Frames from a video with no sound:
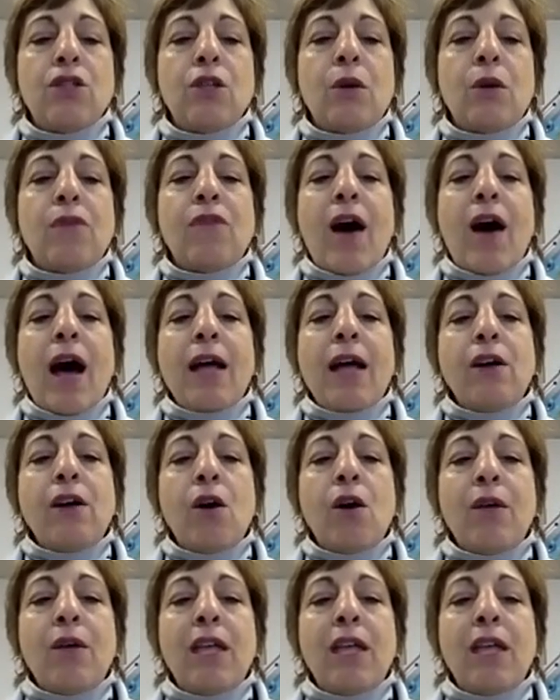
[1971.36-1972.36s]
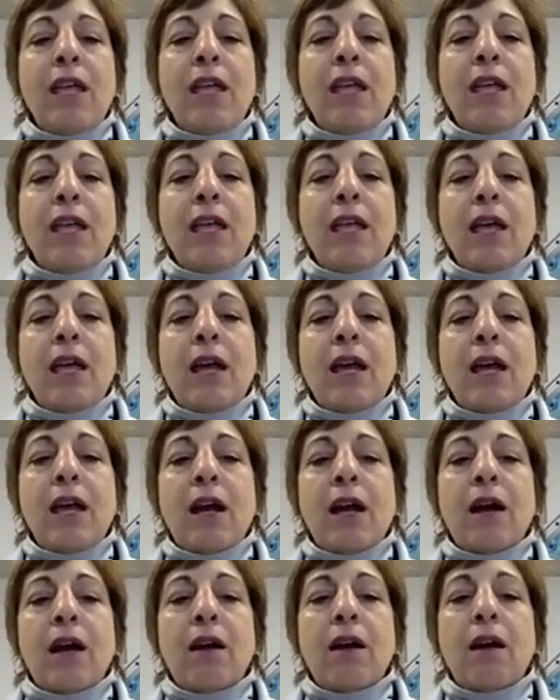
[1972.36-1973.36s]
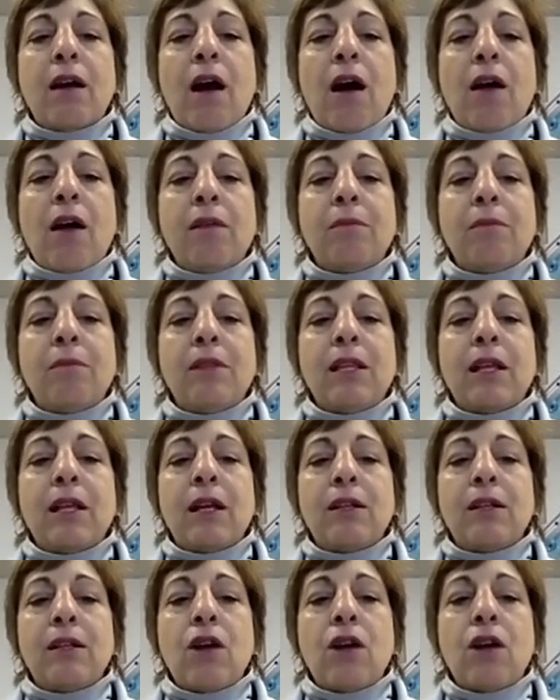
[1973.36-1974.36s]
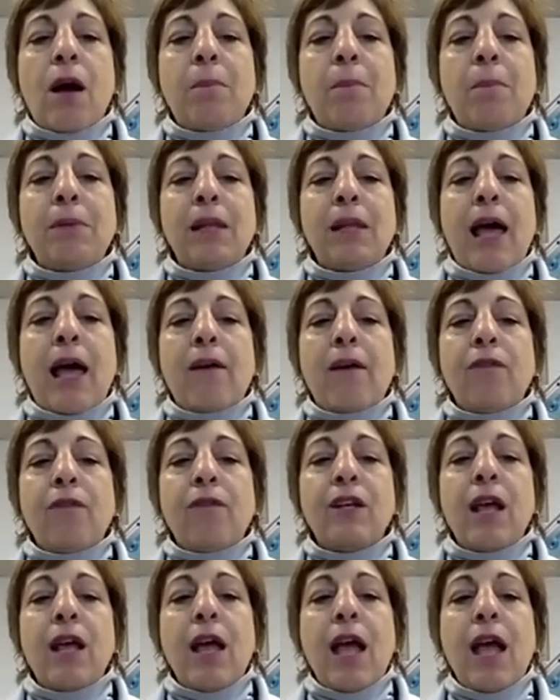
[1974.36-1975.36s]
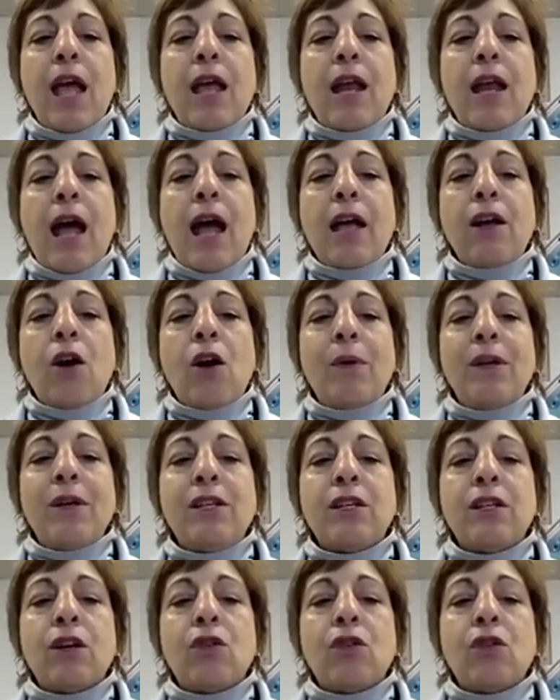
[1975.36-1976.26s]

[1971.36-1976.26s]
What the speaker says: if I go here on the top left, and I go into